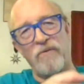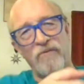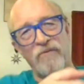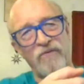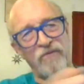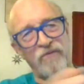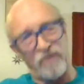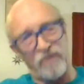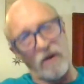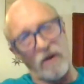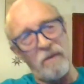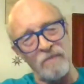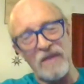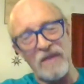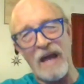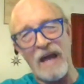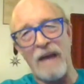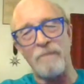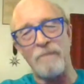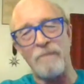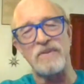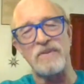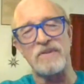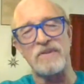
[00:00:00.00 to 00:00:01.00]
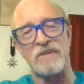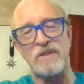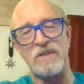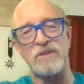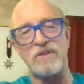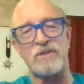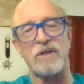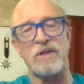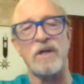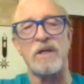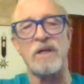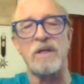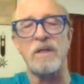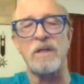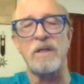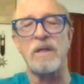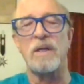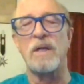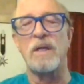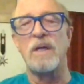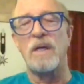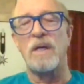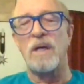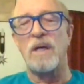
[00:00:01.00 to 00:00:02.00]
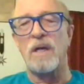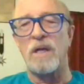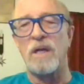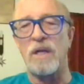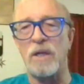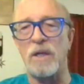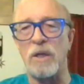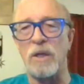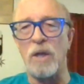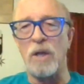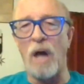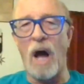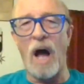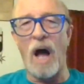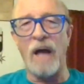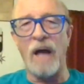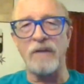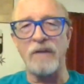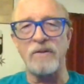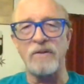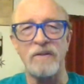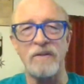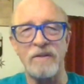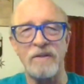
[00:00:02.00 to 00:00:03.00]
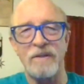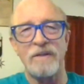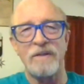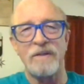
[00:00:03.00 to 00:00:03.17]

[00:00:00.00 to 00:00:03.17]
from that position, not